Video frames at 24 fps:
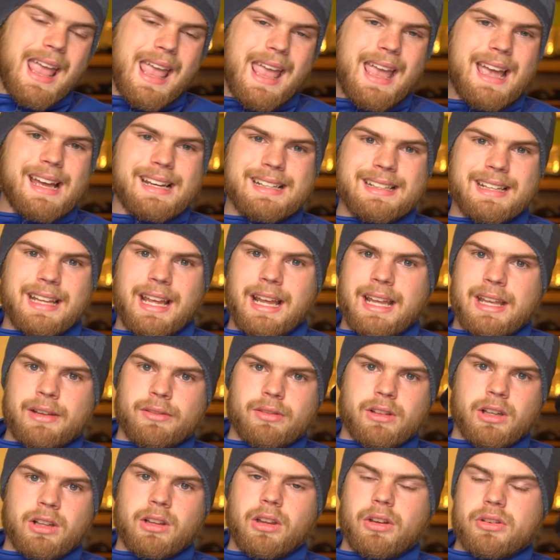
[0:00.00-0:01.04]
and
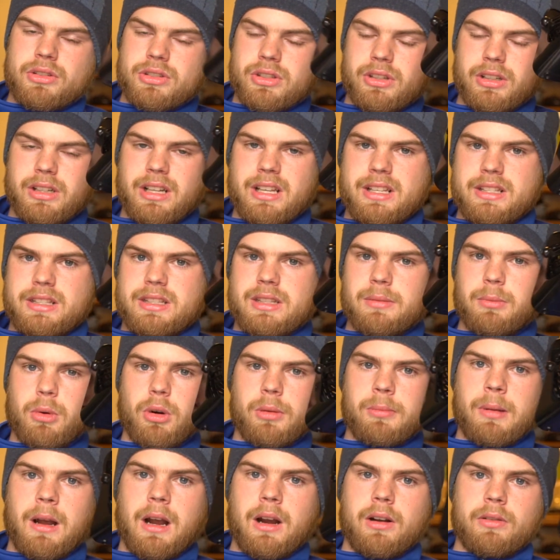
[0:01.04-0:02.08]
the closer it is, the
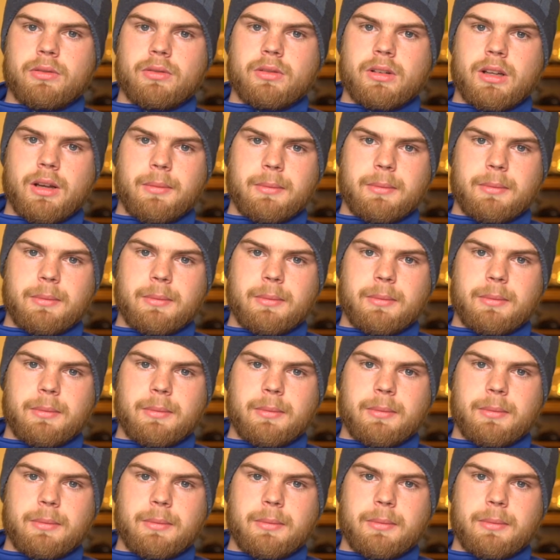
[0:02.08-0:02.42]
more powerful.